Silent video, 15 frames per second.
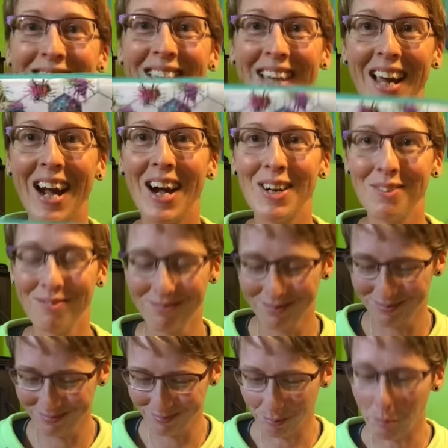Yeah.
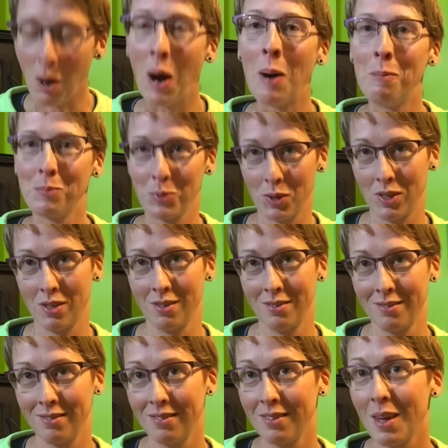Pumped.
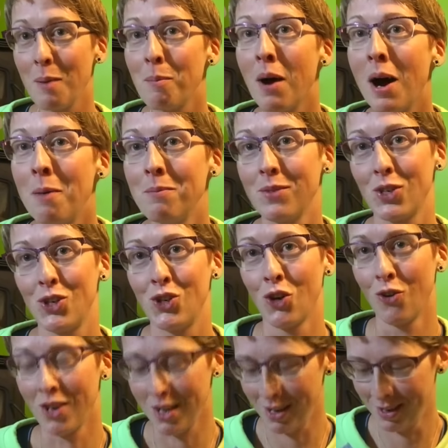Pumped,
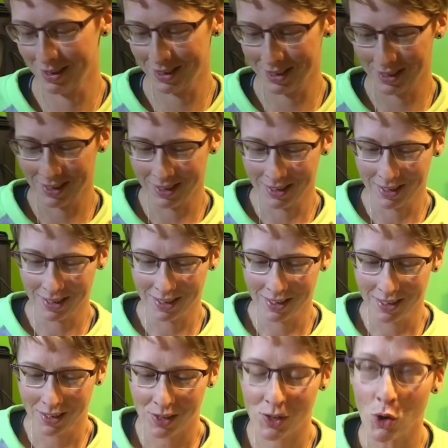Jody.
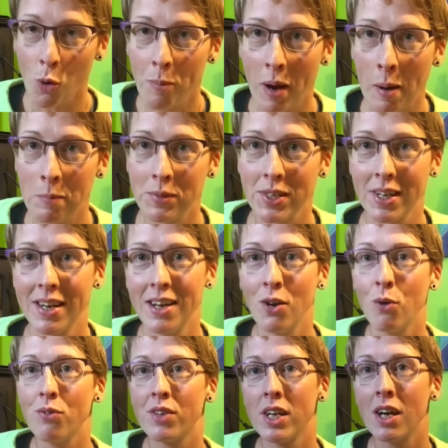So pumped, and I
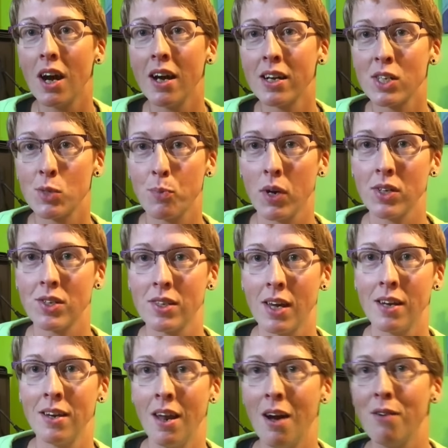don't think I expressed
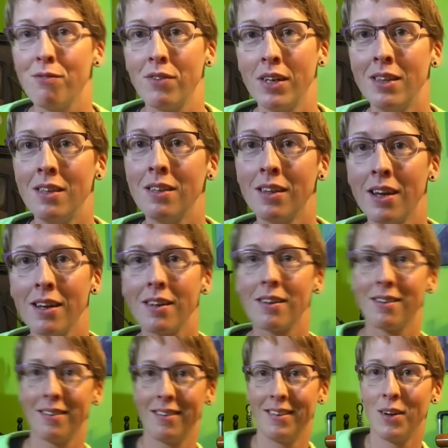that enough in the, like,
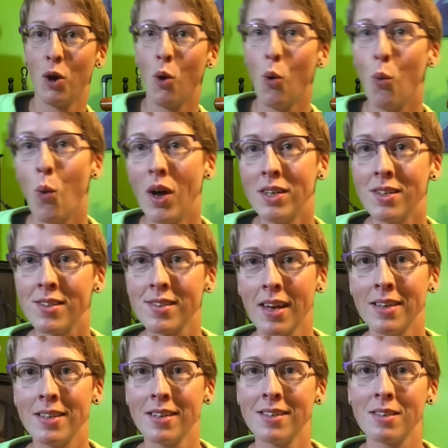one
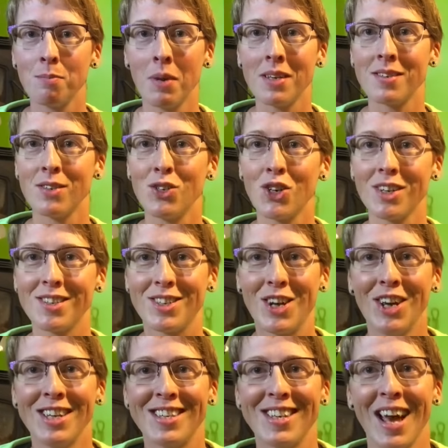sentence message I
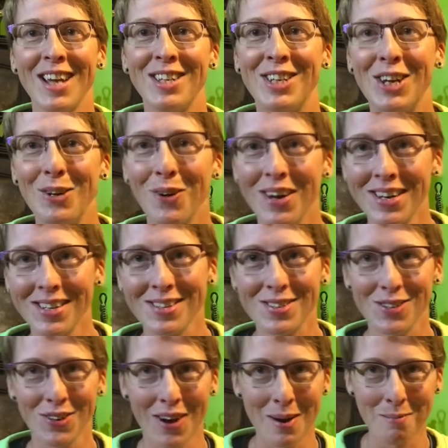just sent you on
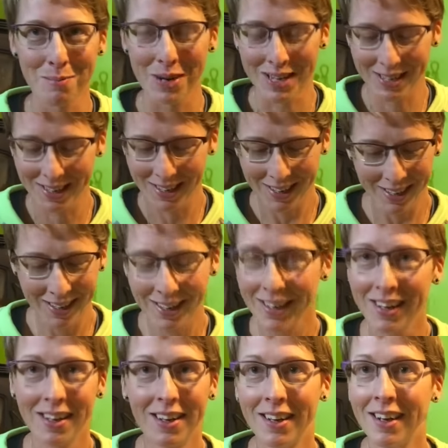Instagram, but
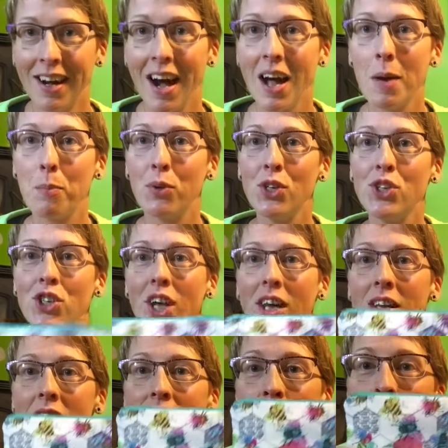I appreciate
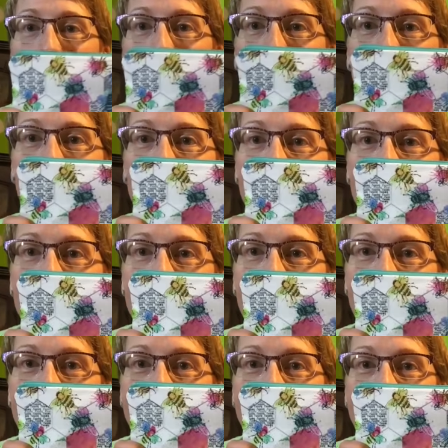it so much.
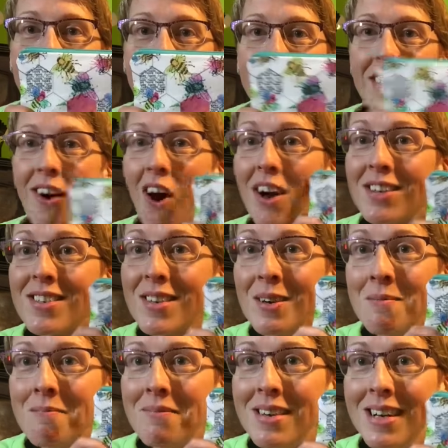
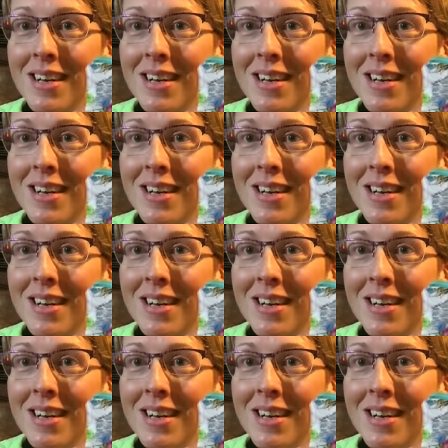Awesome!